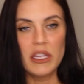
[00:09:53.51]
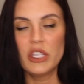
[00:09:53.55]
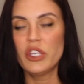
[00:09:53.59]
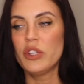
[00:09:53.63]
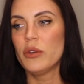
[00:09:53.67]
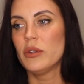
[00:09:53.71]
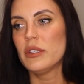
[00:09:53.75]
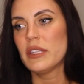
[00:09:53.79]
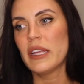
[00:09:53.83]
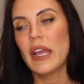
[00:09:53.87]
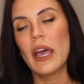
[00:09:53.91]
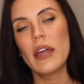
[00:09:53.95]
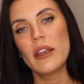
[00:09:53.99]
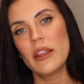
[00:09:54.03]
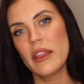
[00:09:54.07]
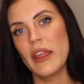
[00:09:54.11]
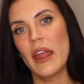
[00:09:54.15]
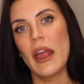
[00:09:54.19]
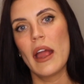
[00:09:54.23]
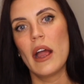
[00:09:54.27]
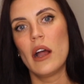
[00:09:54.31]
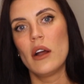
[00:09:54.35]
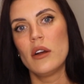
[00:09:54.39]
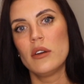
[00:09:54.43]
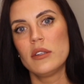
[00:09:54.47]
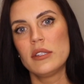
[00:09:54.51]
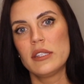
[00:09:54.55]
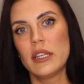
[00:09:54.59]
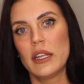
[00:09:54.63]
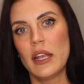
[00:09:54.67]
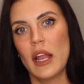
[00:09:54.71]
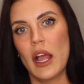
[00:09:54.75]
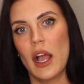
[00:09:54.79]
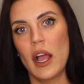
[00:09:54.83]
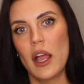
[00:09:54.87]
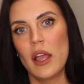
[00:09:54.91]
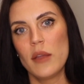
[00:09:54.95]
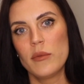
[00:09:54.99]
She was out of the house and
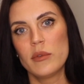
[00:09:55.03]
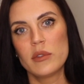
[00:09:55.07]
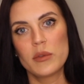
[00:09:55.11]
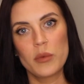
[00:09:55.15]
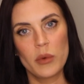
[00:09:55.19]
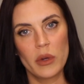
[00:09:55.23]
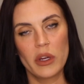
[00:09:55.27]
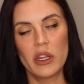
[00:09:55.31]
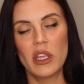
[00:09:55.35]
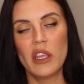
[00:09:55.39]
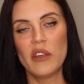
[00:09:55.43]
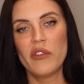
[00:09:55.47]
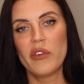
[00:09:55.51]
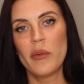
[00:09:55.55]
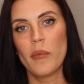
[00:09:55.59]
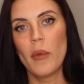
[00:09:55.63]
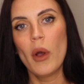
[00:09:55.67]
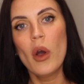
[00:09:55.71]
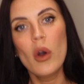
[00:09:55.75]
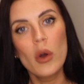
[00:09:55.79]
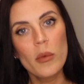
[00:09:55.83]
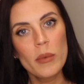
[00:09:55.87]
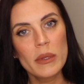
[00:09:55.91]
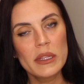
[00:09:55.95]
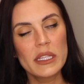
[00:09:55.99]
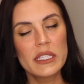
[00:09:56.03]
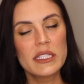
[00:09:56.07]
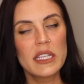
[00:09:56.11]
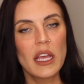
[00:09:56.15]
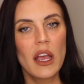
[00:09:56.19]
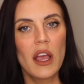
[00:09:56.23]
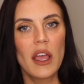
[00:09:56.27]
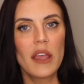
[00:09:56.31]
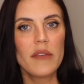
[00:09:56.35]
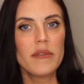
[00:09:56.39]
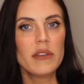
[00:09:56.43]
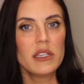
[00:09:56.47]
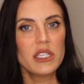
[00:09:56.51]
I was working from home at the time,